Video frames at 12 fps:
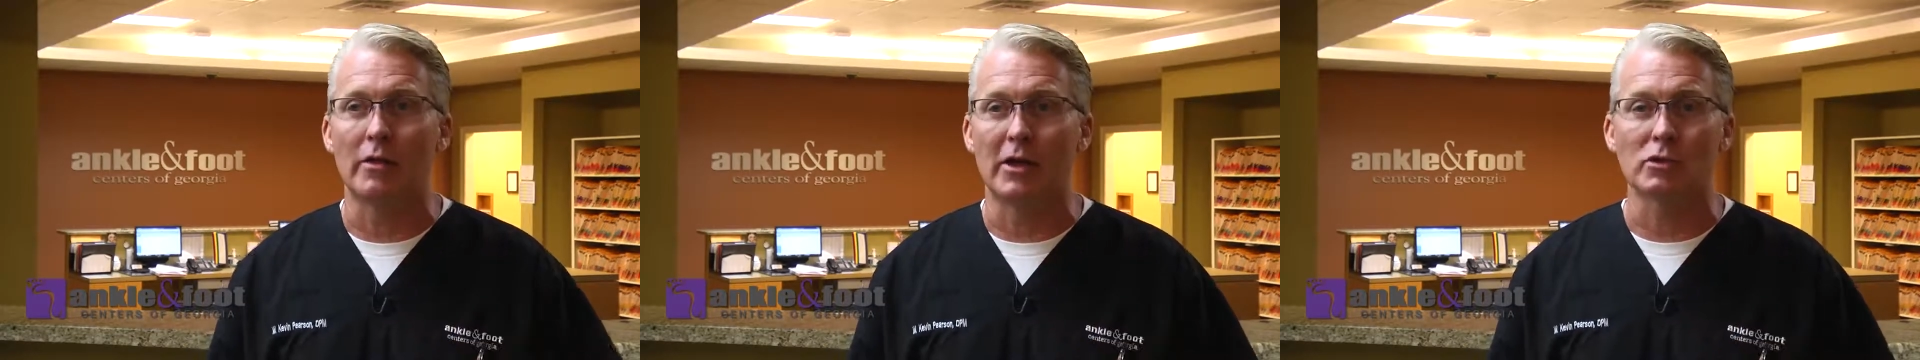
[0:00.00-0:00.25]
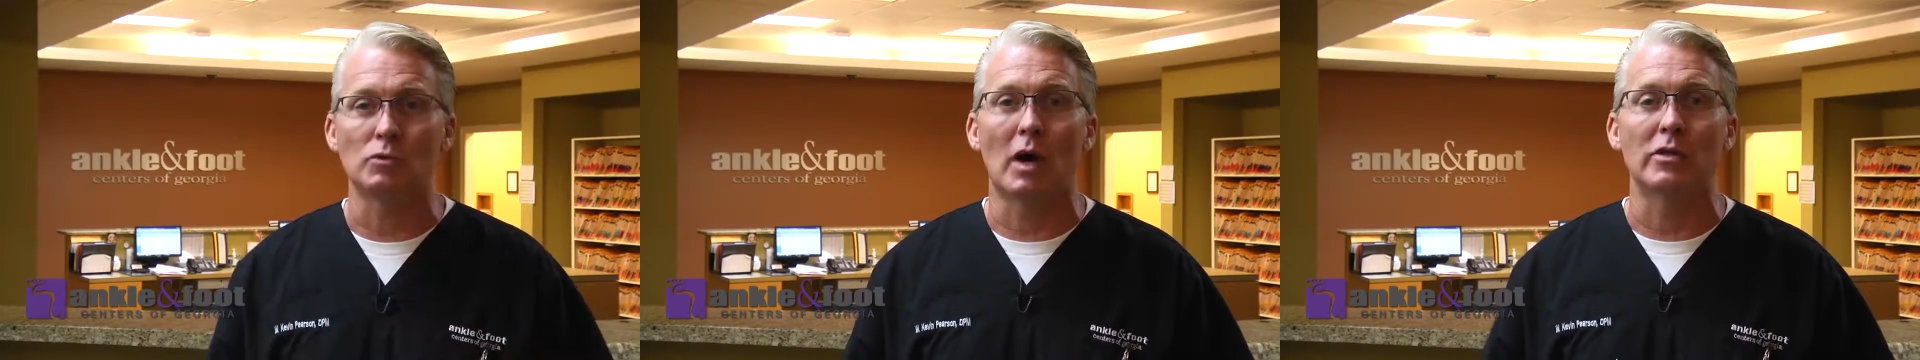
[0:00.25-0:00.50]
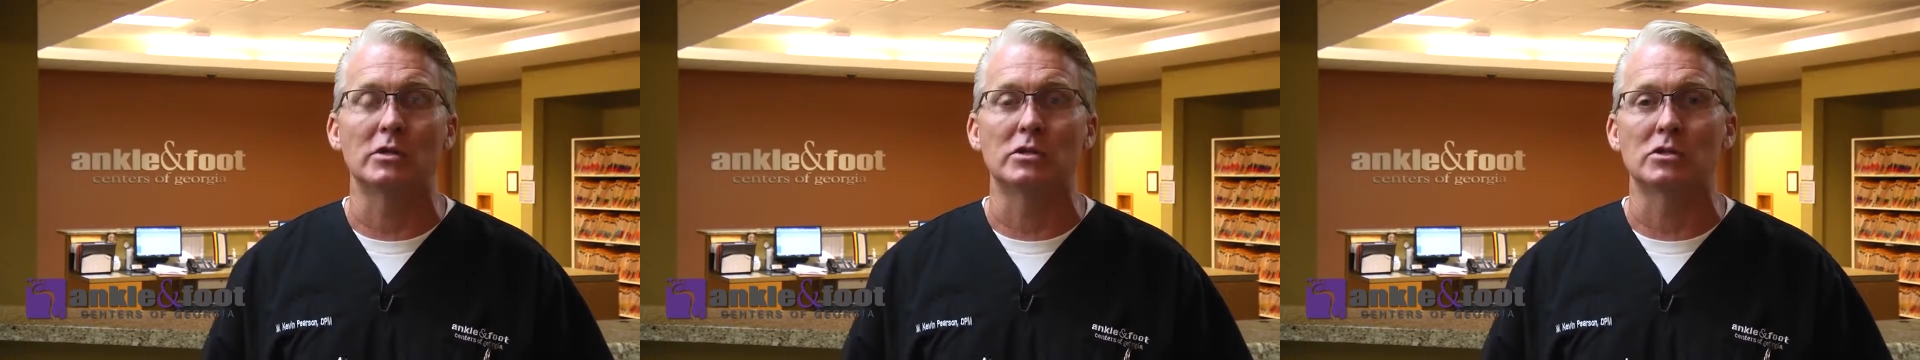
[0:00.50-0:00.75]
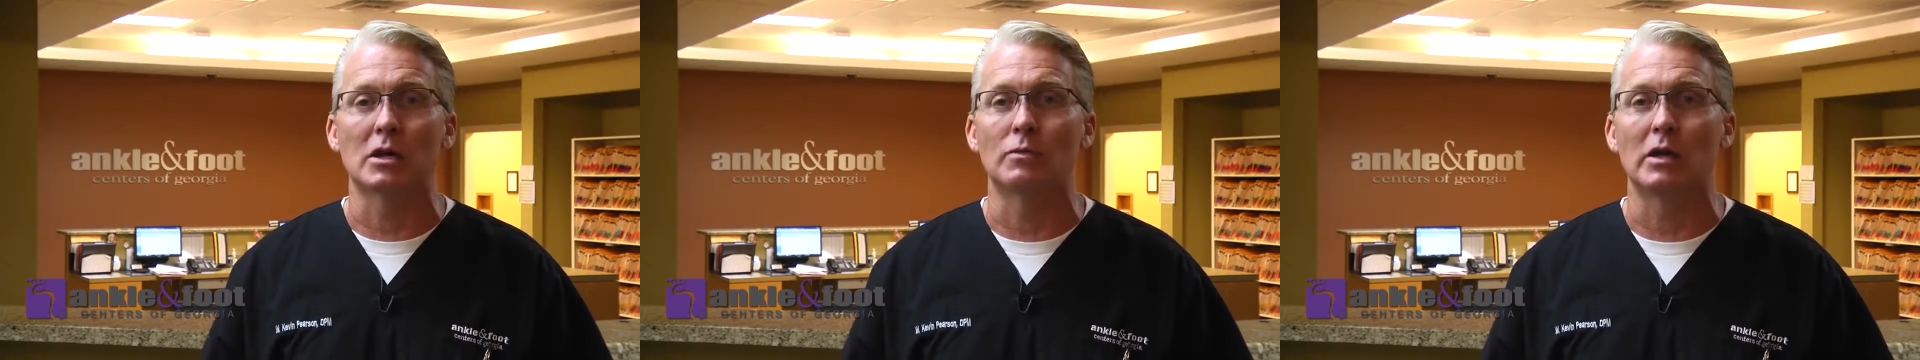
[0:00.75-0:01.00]
That's why this
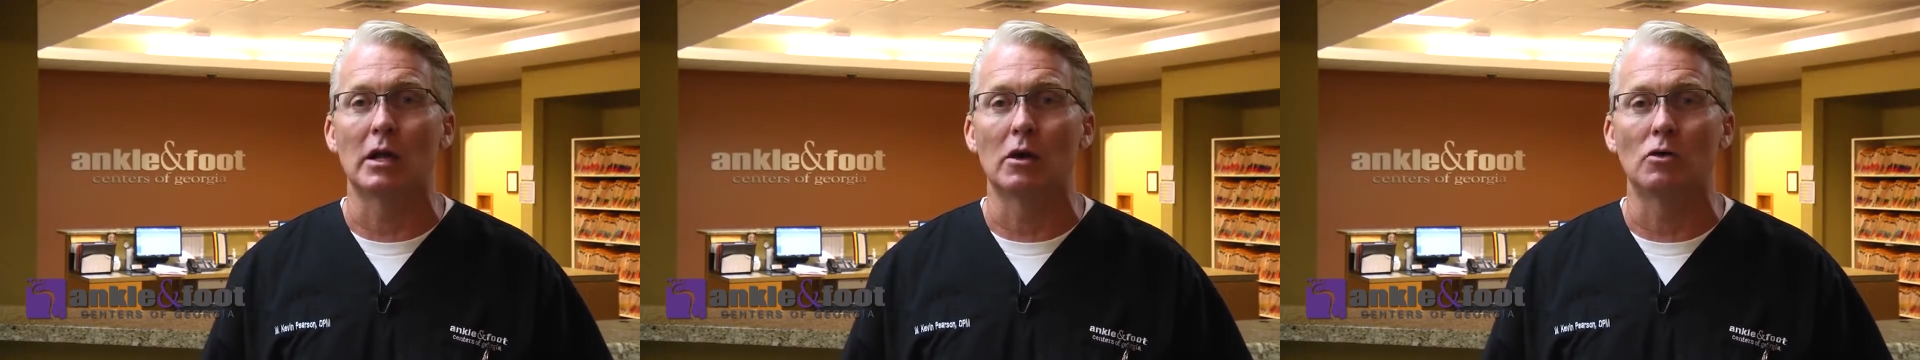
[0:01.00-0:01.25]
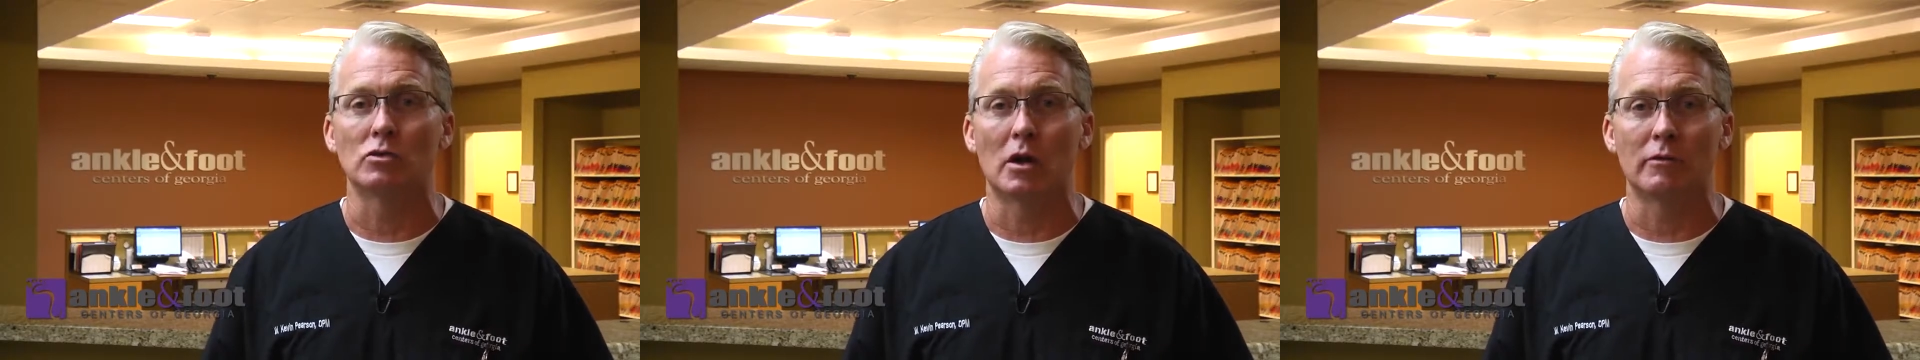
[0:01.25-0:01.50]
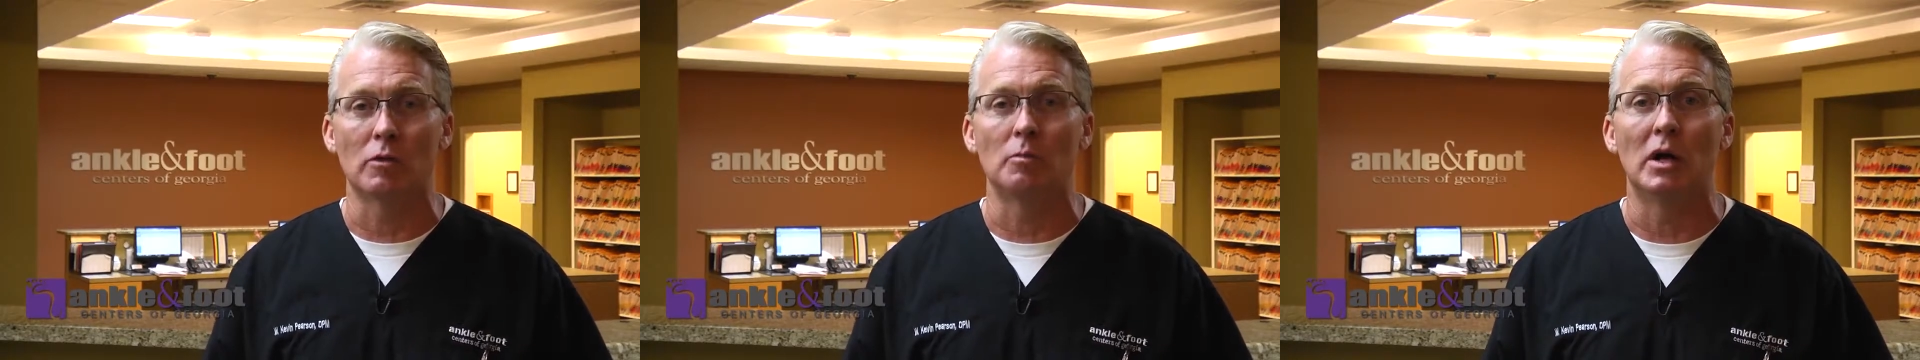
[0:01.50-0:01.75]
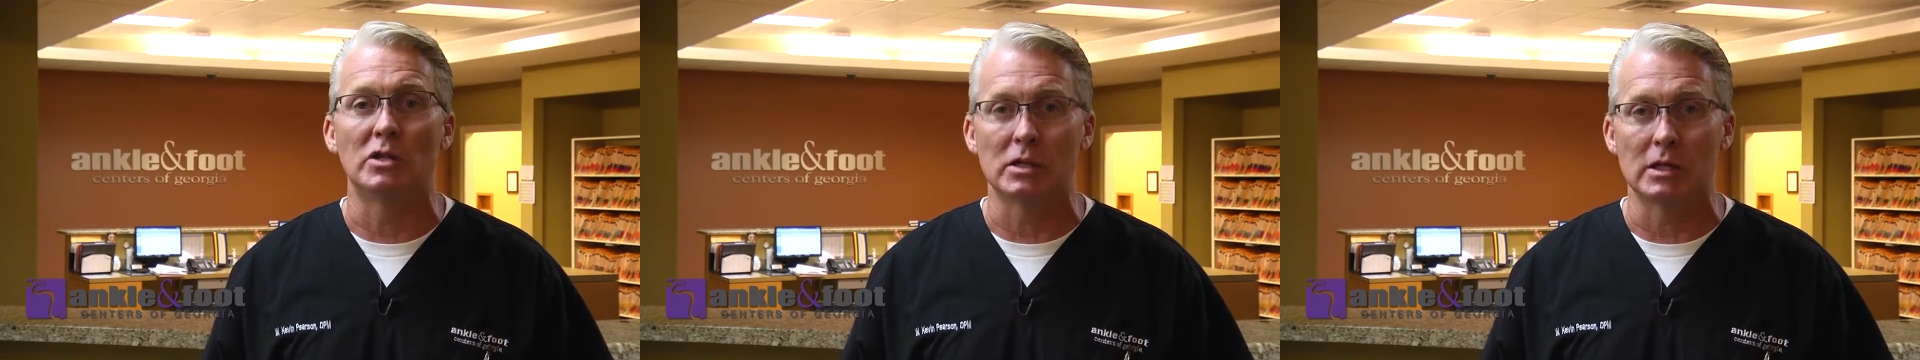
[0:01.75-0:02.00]
is something that goes on for
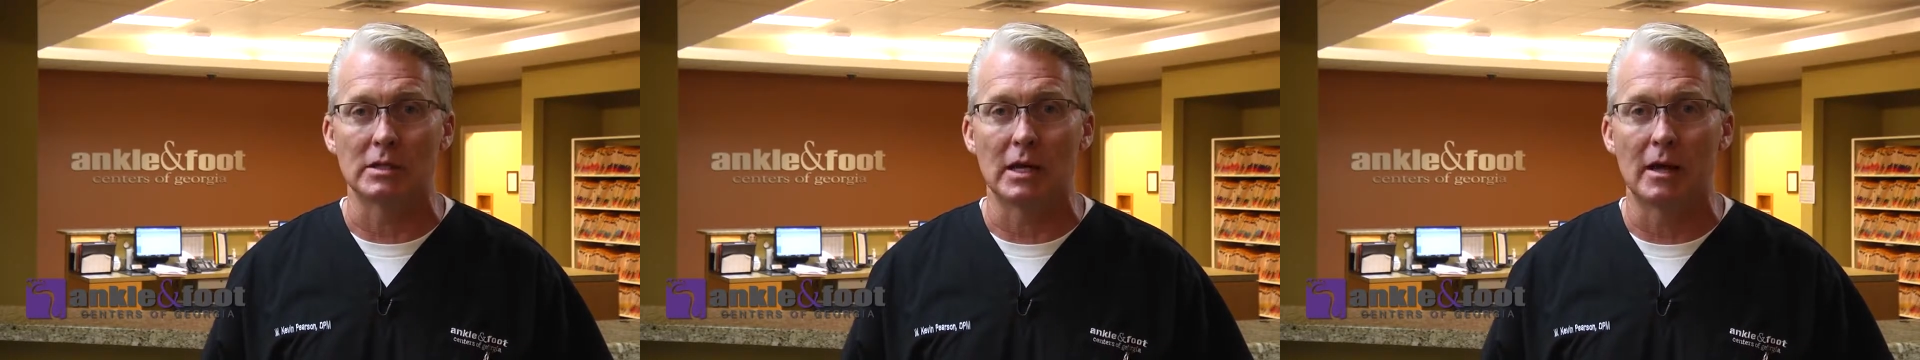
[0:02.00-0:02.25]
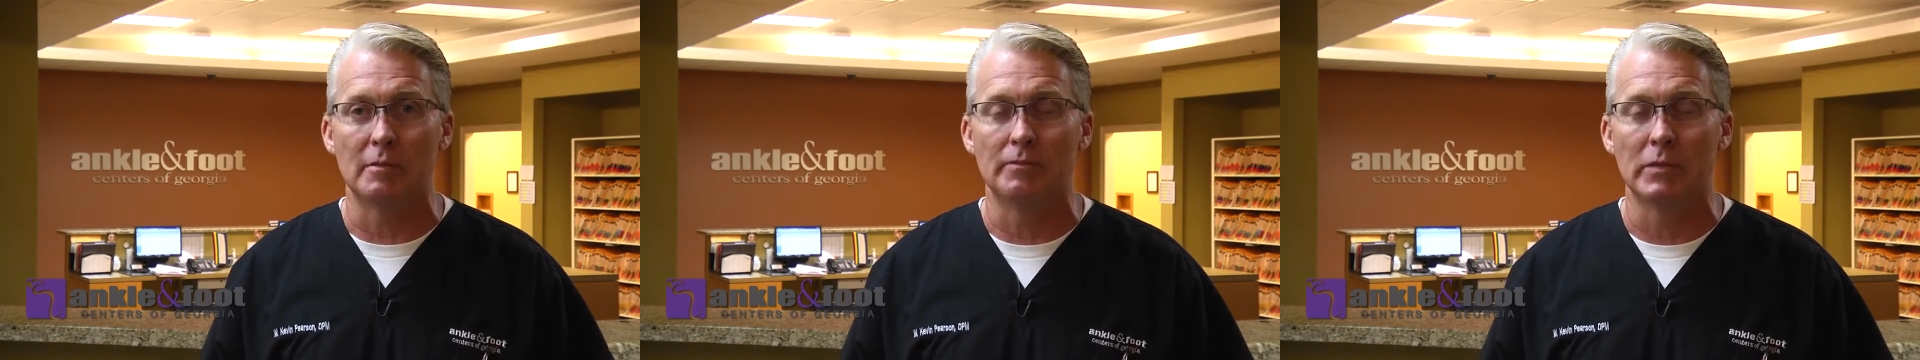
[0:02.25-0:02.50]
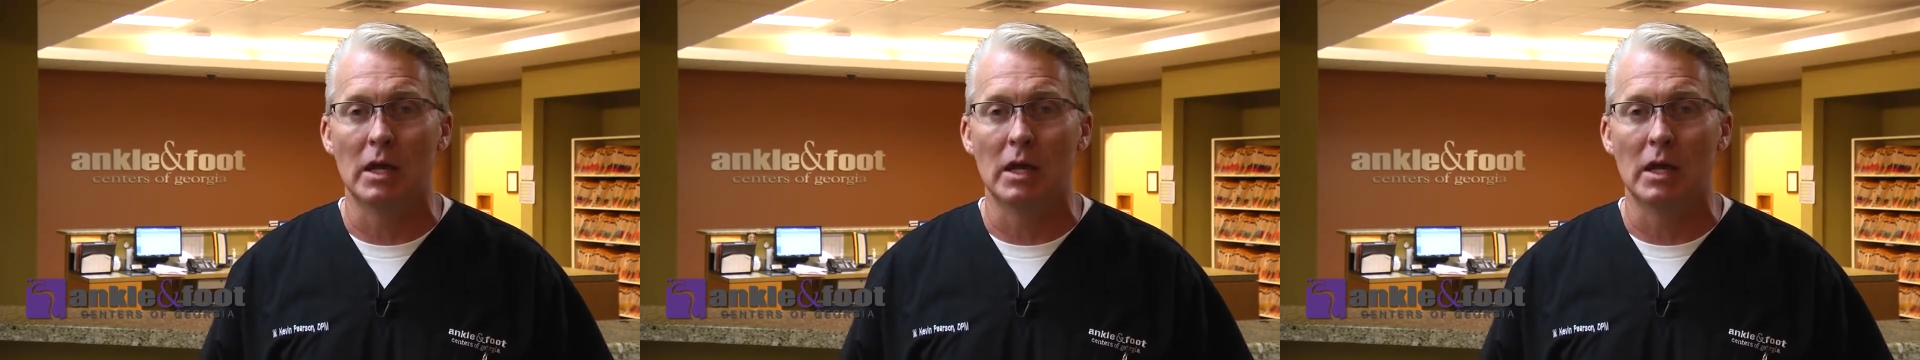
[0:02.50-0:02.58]
months at a time.